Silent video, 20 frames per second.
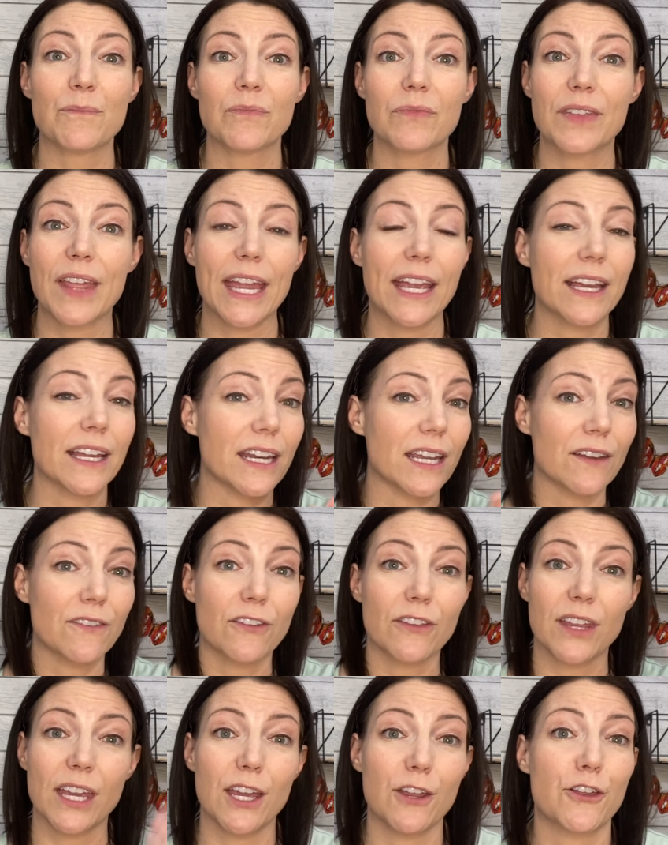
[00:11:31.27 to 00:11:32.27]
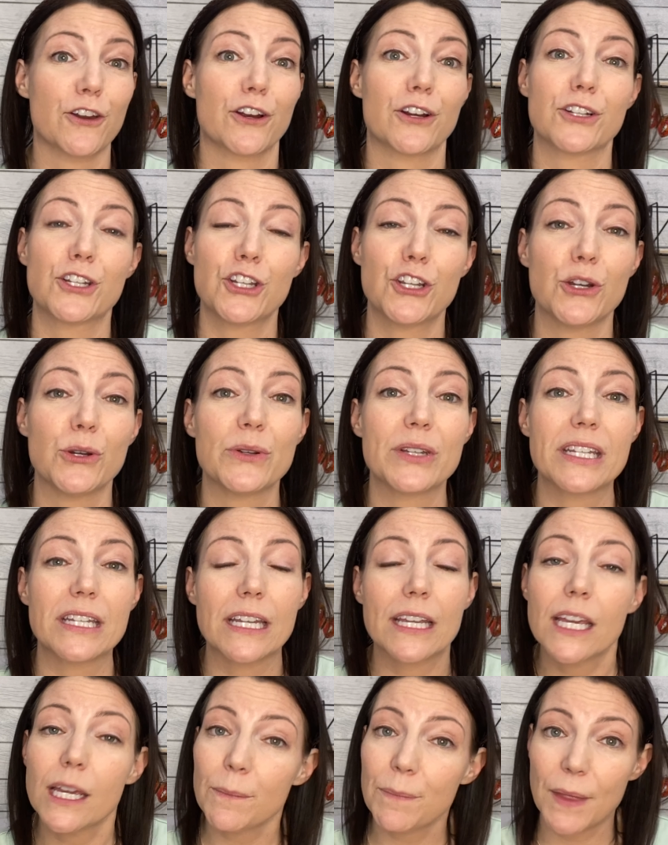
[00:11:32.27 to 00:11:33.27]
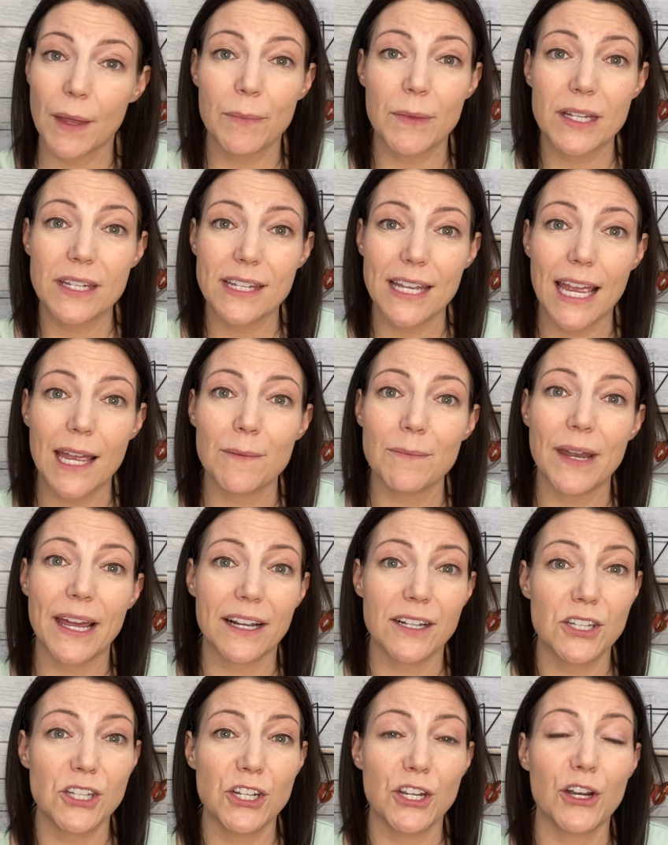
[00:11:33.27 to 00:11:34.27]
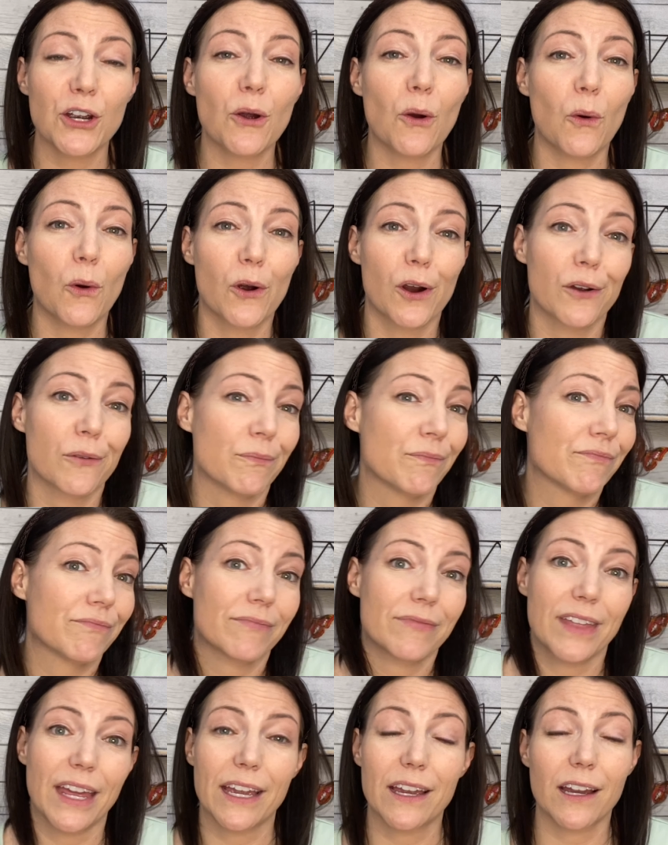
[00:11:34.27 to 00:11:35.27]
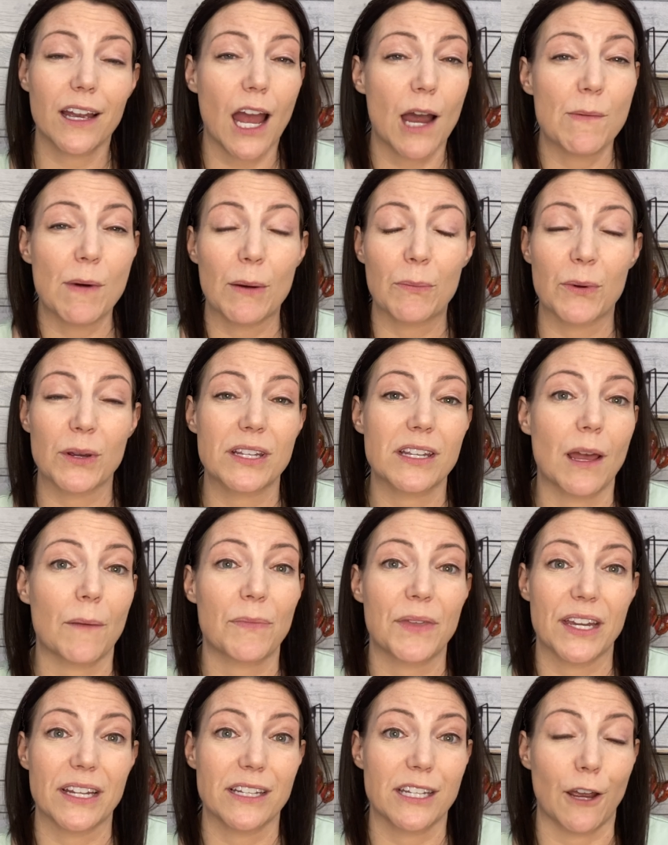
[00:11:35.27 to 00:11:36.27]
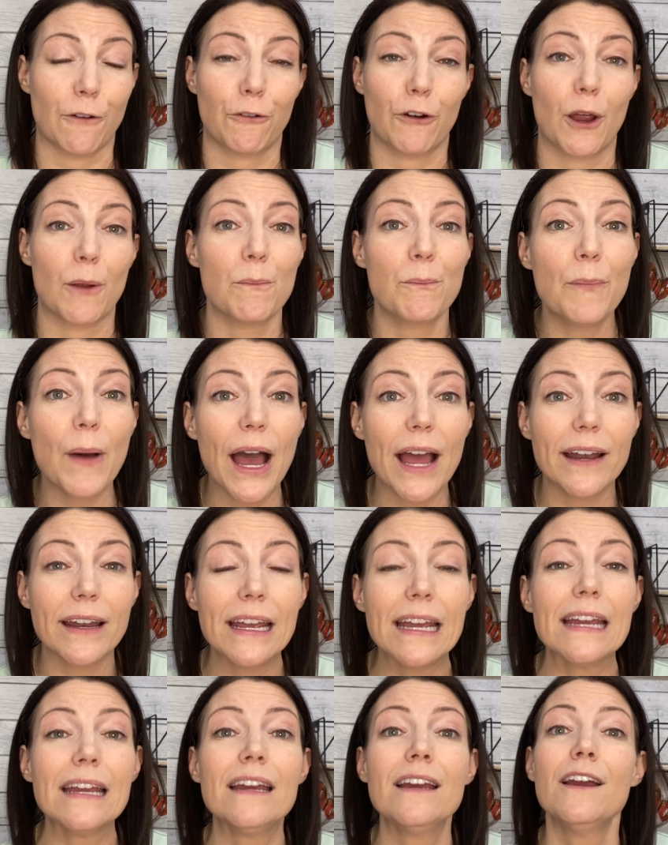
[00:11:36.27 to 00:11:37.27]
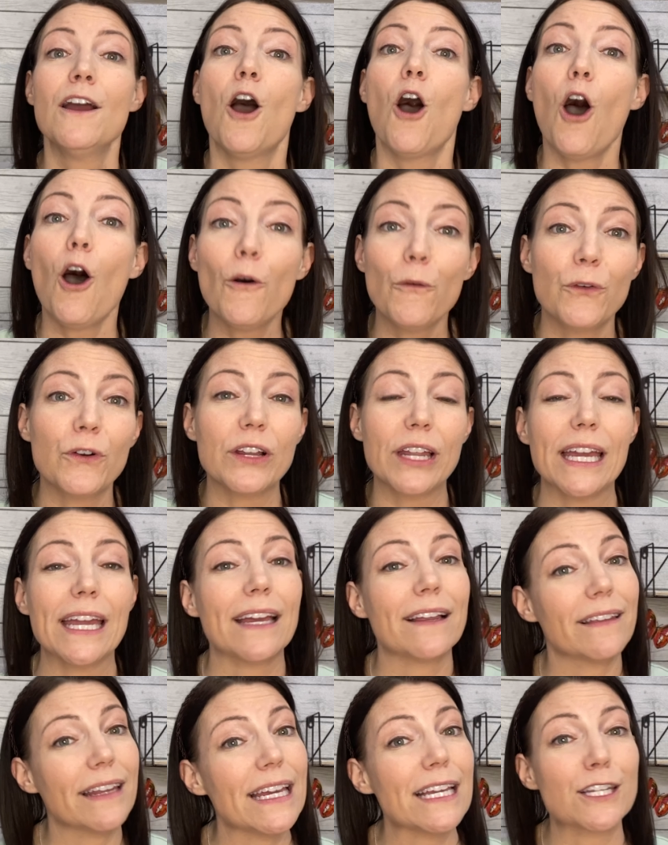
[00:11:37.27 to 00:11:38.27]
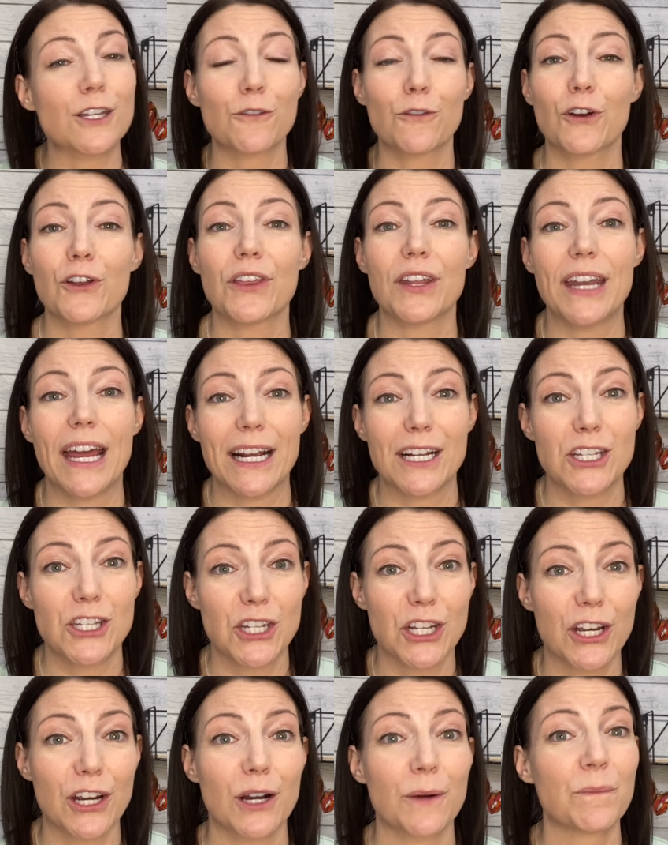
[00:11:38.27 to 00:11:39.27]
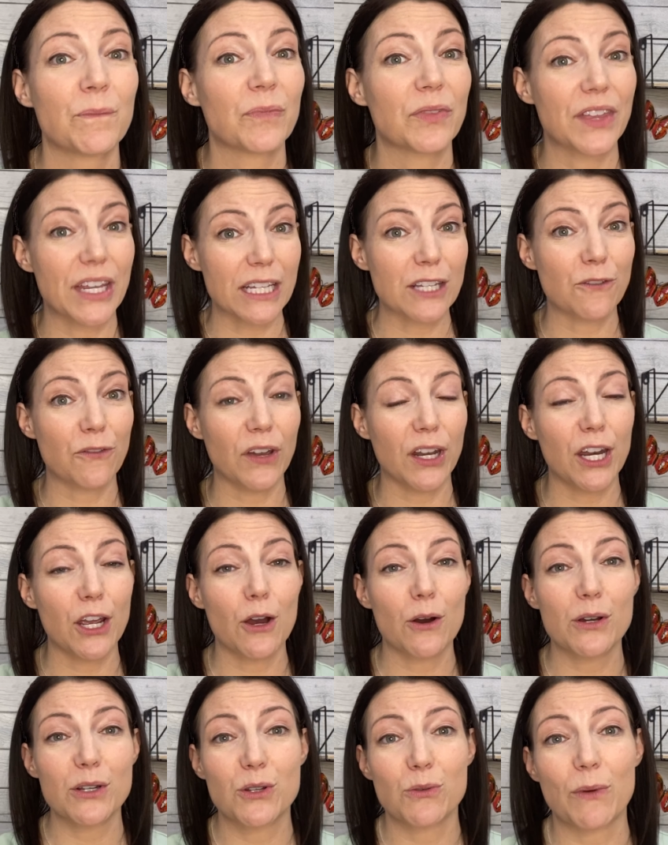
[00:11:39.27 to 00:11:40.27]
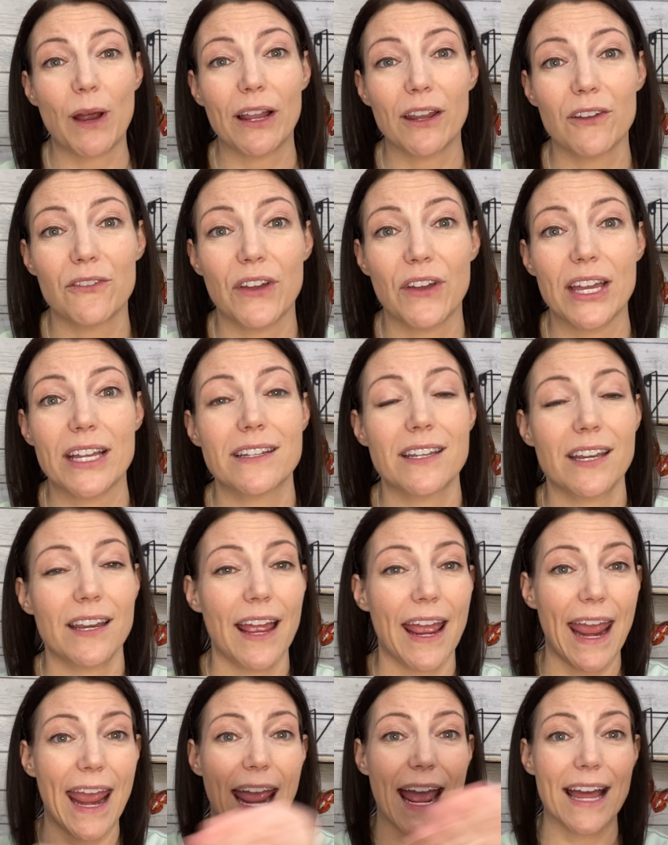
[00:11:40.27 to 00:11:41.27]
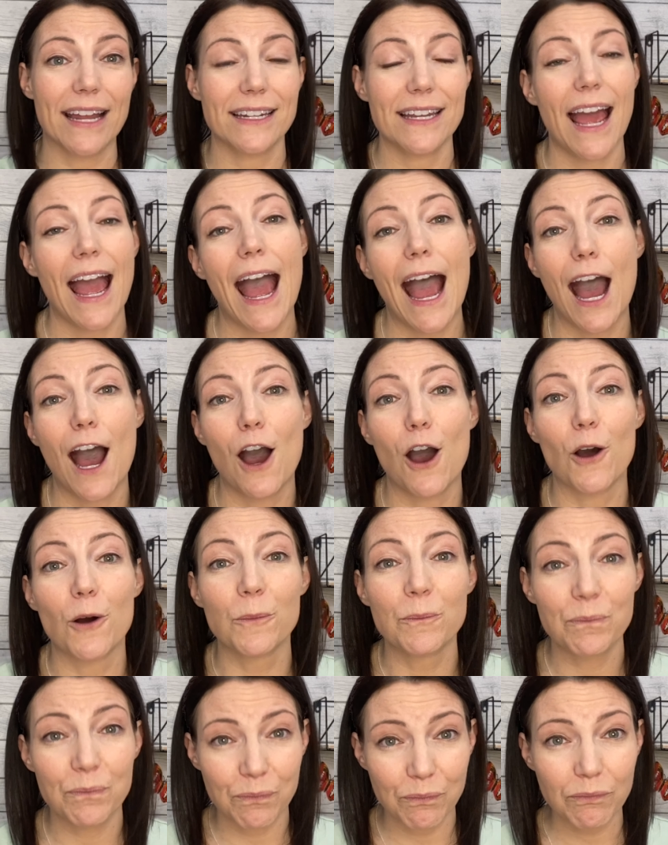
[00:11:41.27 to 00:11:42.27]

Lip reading: They could either choose to keep them the same next year, or they could come up with something different. But hopefully, at least for the next year, this video is relevant, and how